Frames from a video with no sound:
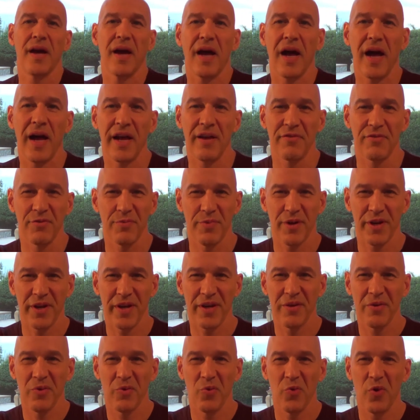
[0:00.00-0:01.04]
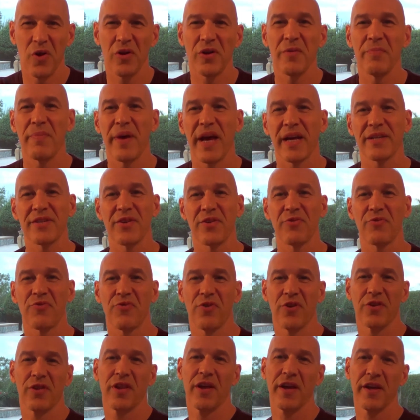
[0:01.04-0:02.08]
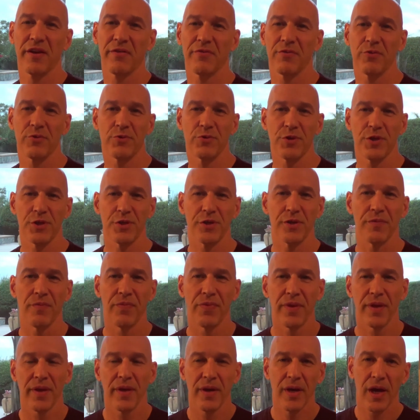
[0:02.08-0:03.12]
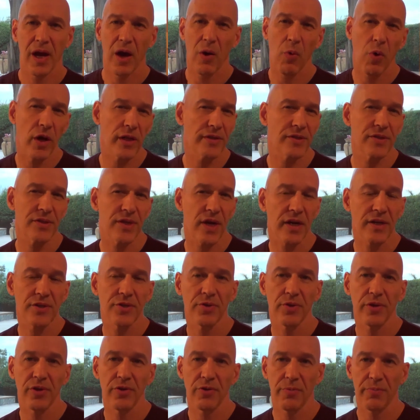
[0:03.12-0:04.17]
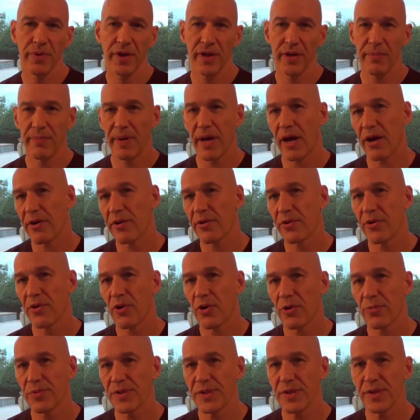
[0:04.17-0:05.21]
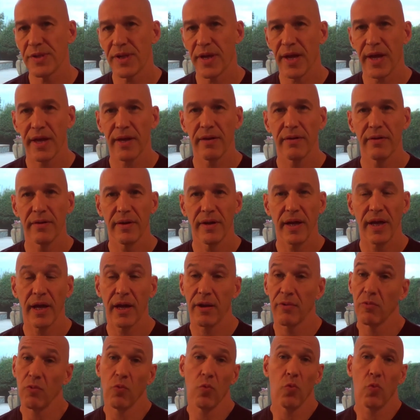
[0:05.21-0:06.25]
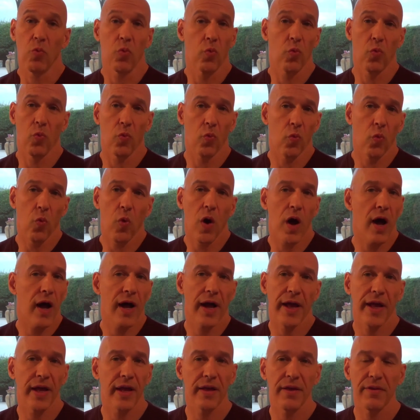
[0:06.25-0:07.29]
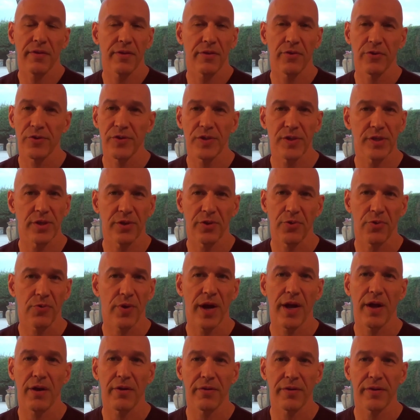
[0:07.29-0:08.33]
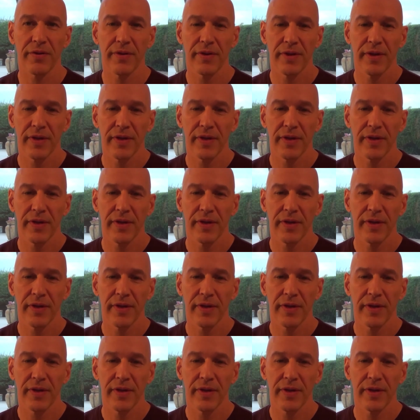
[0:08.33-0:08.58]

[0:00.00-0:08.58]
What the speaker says: Hi everybody, welcome back to the front line of nutrition. I want to talk to you a little bit about herbs today and why they're still around.